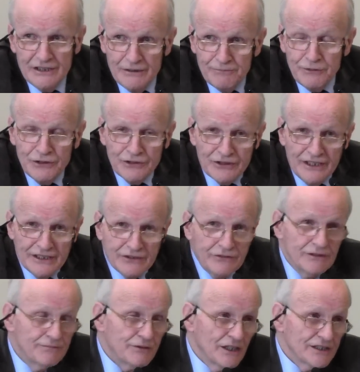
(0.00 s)
and the Purex
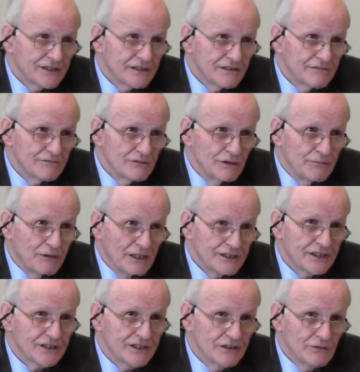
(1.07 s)

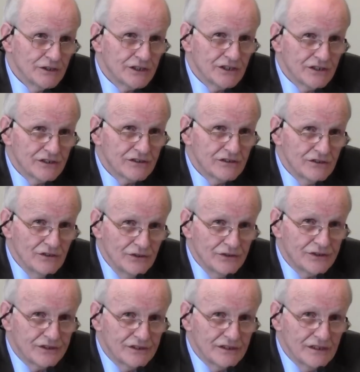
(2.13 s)
reprocessing, which is
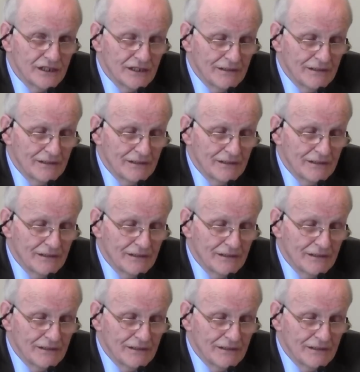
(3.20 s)
used